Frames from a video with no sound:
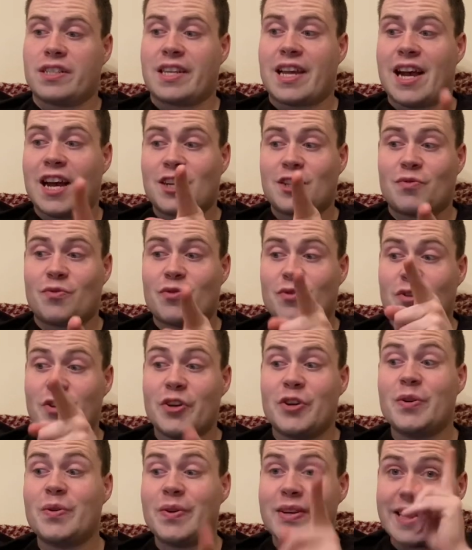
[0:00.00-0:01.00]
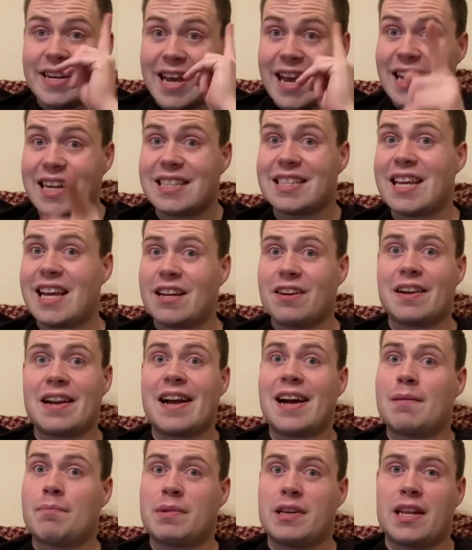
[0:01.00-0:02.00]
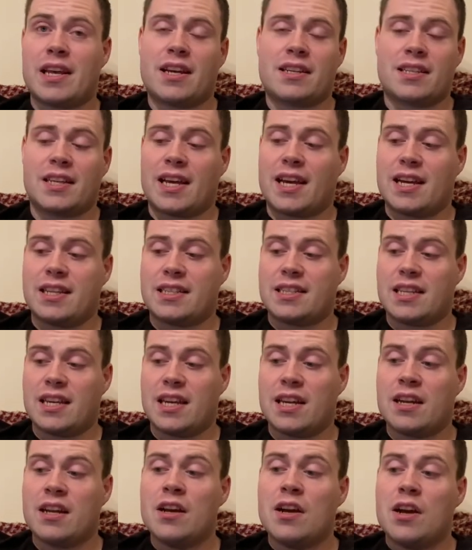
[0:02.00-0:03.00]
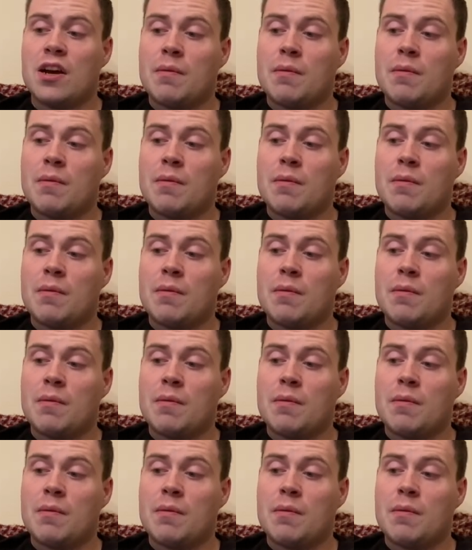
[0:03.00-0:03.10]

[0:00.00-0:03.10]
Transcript: Cash Varue next. Ain't going to happen next. I can't see it.